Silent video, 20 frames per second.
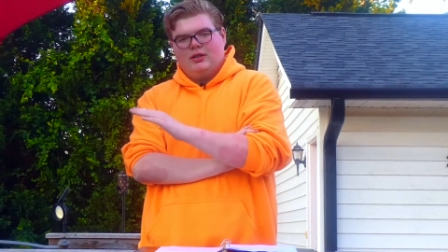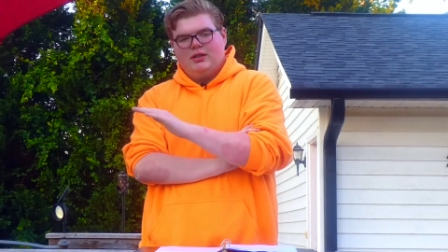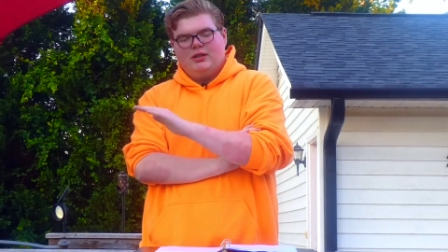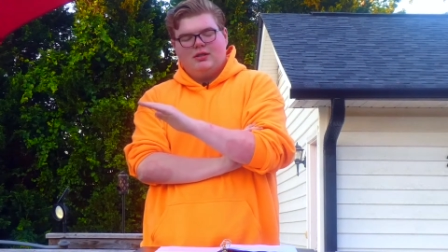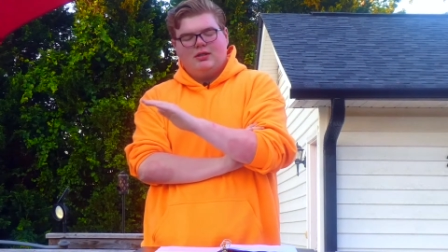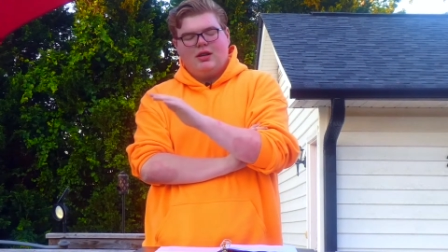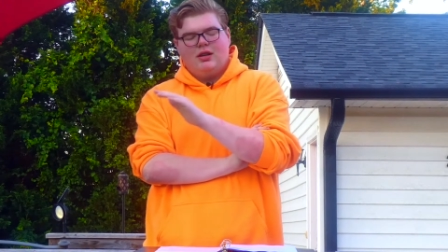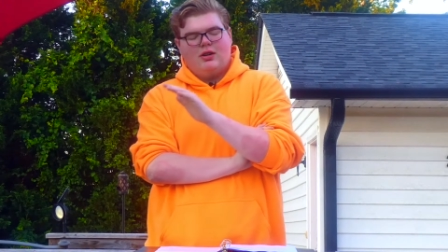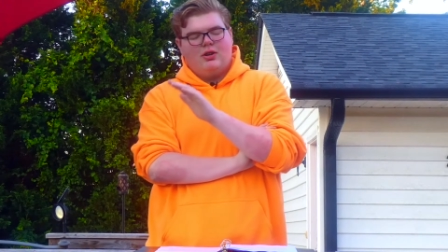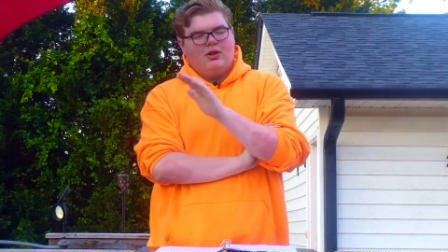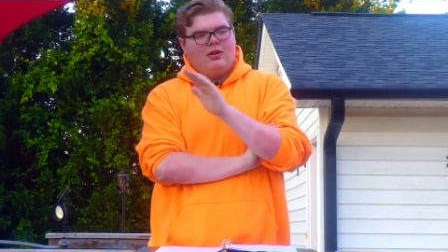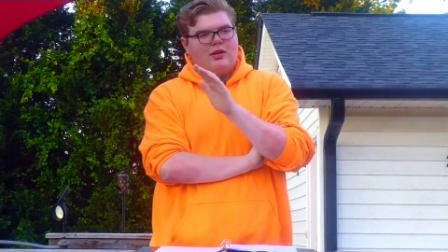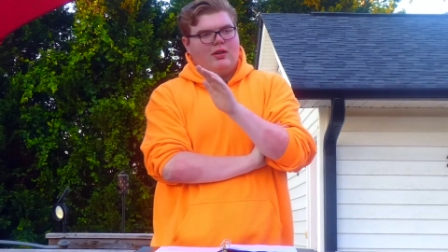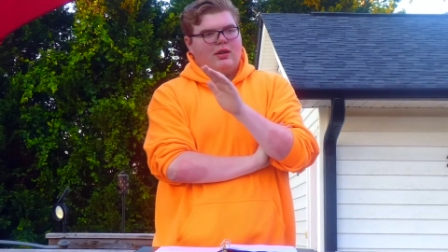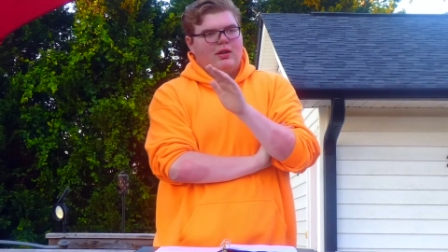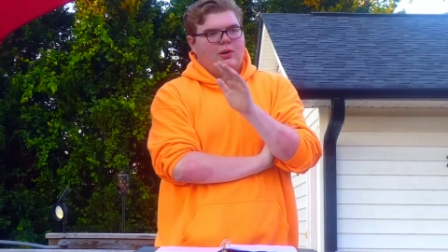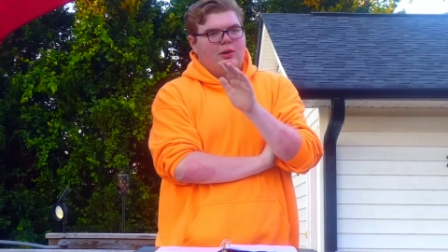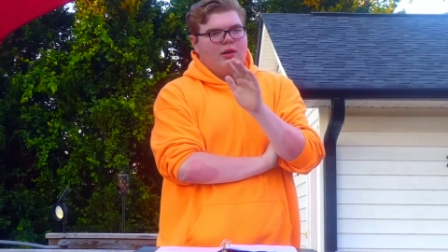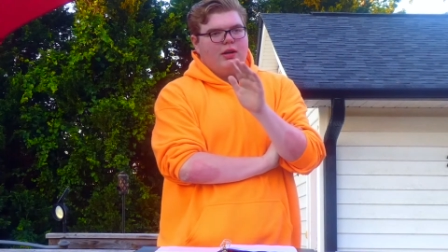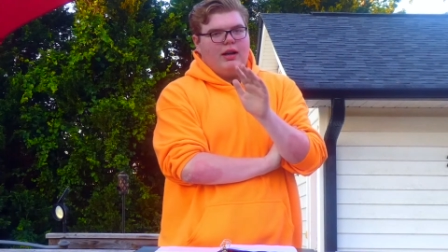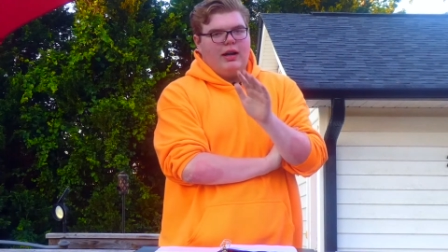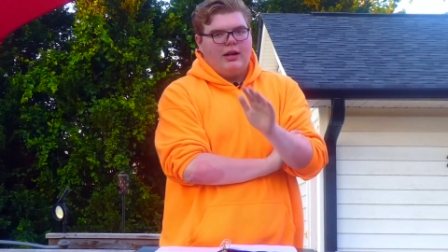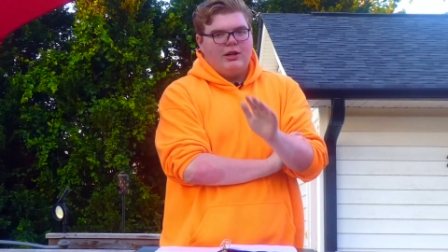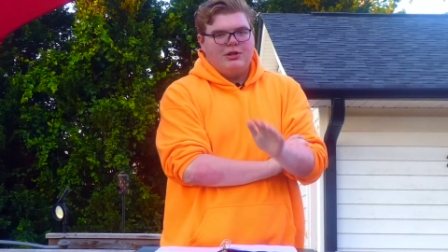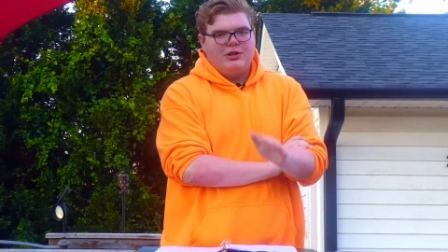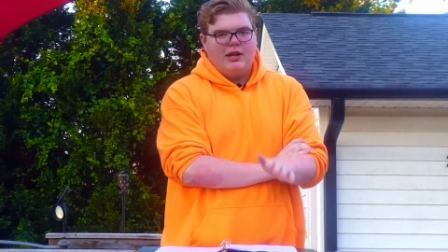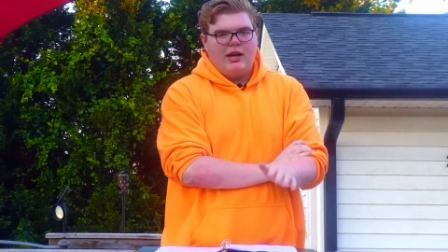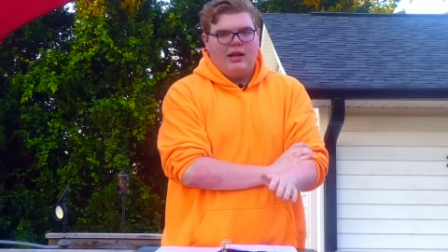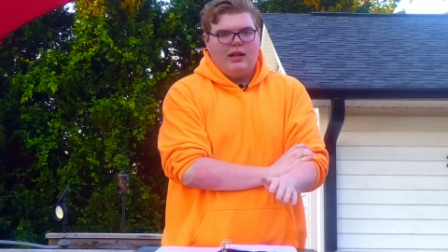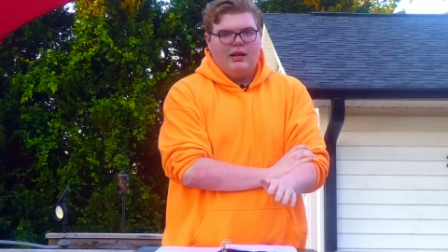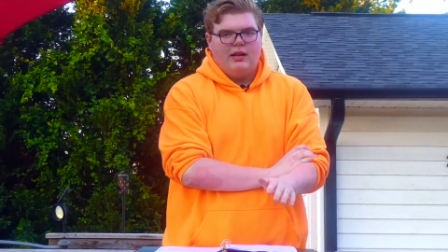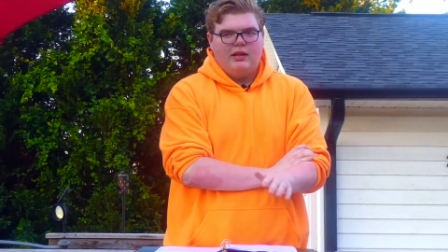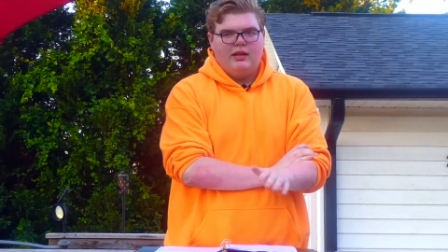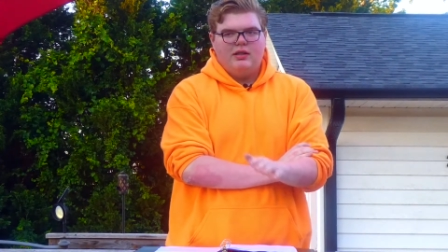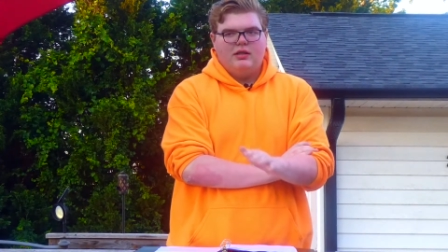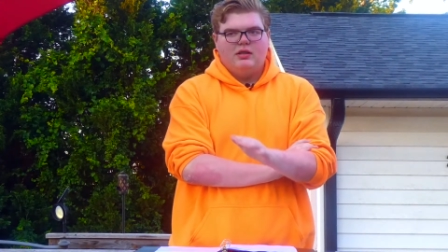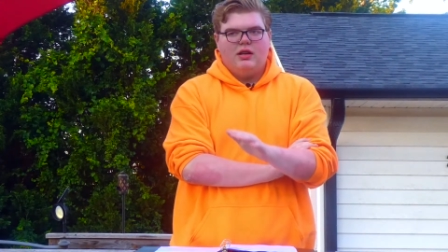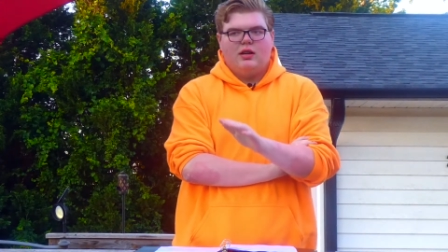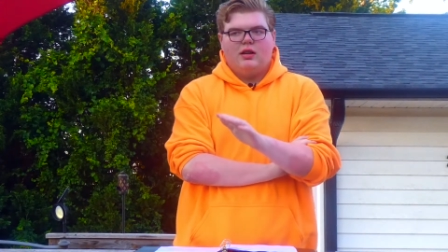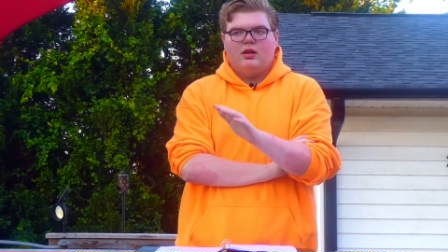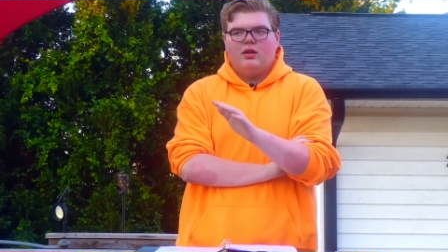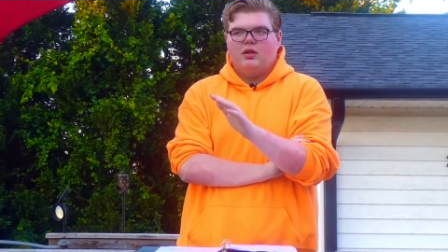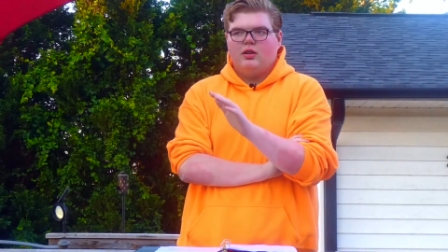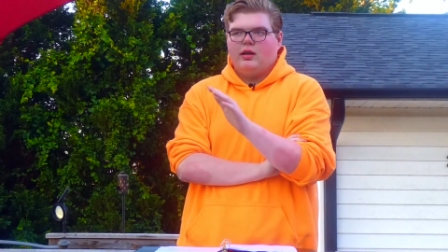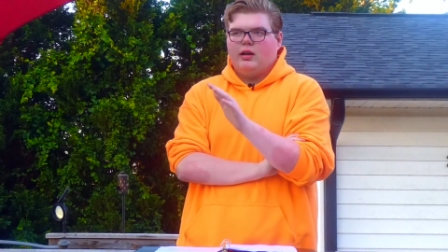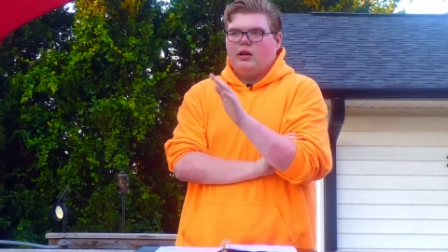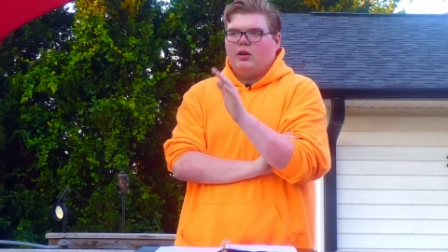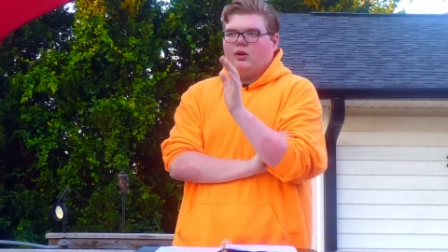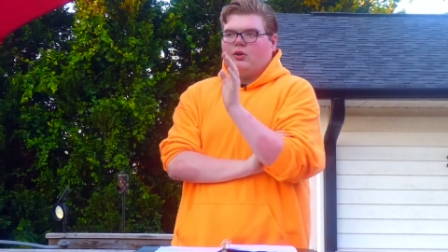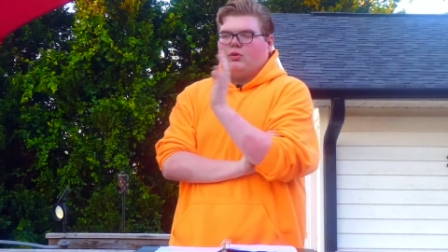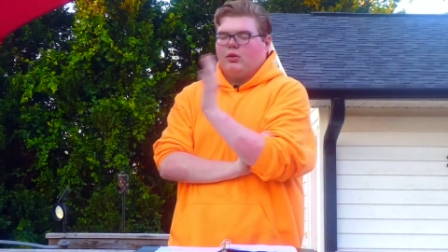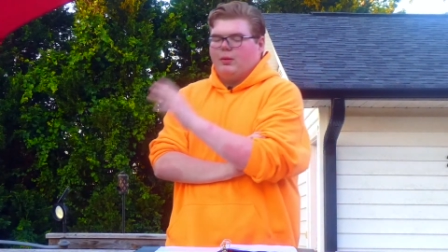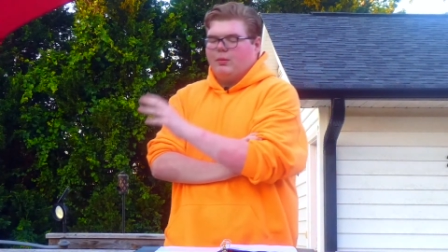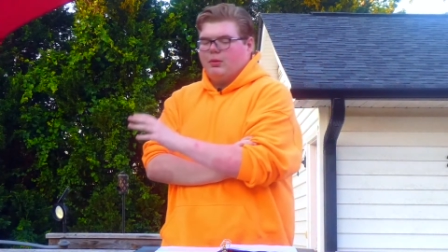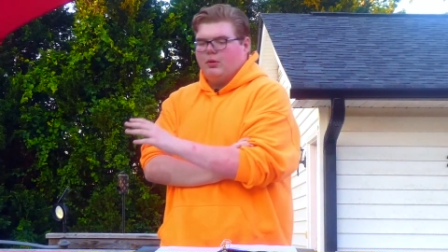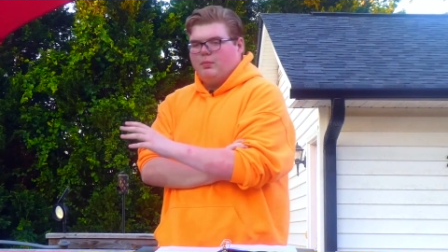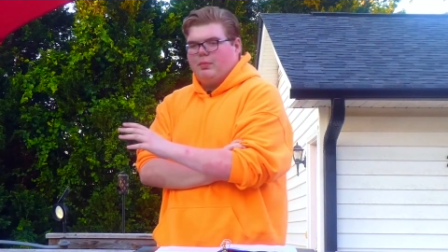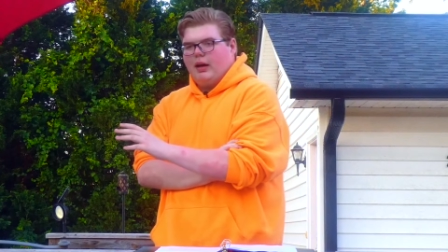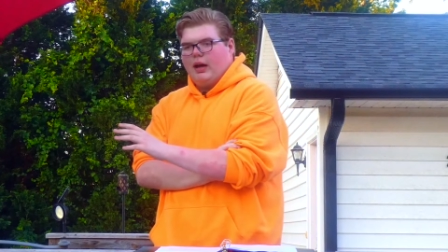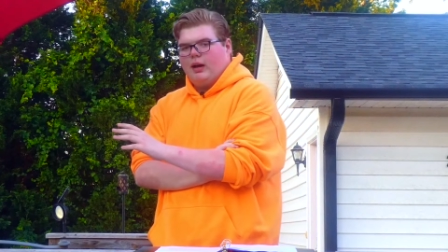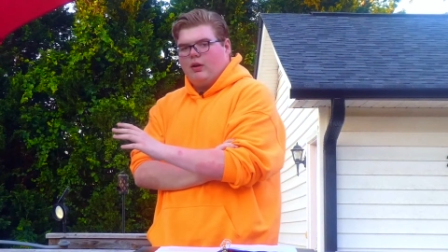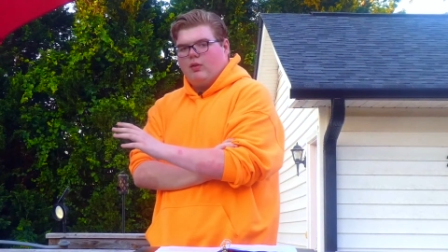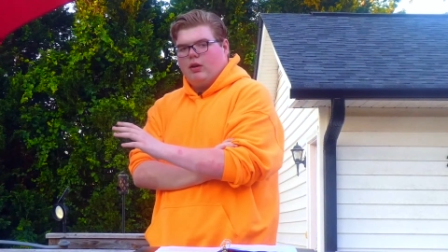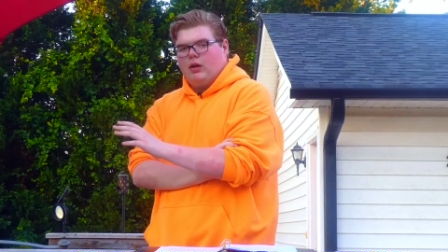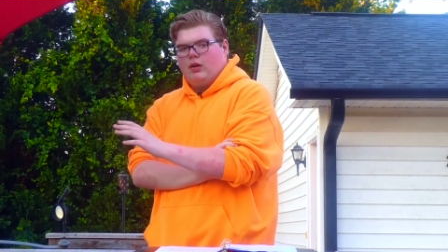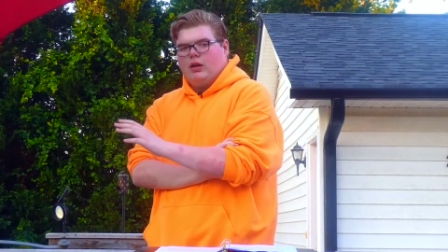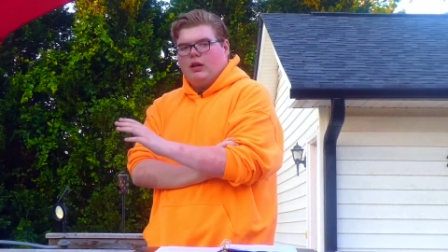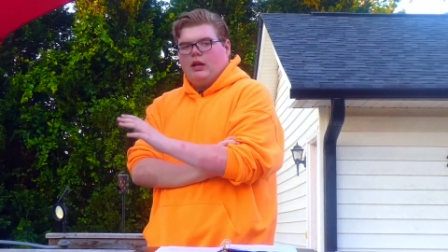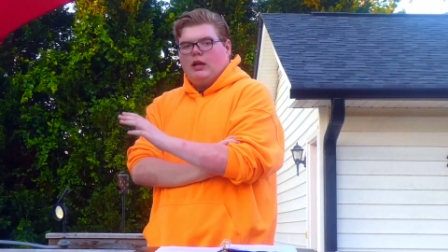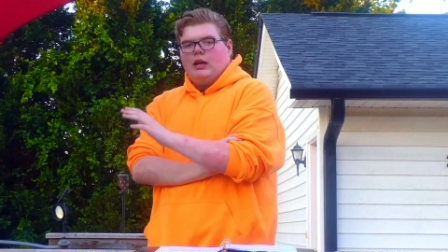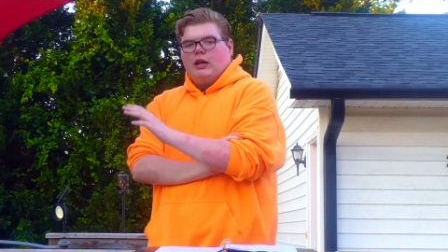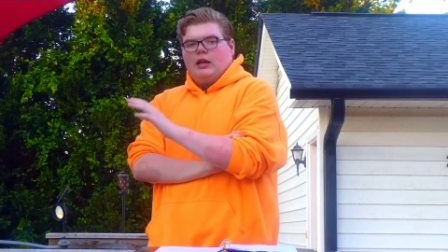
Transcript: He's not going to look at our nationality. He's not going to look at our criminal background.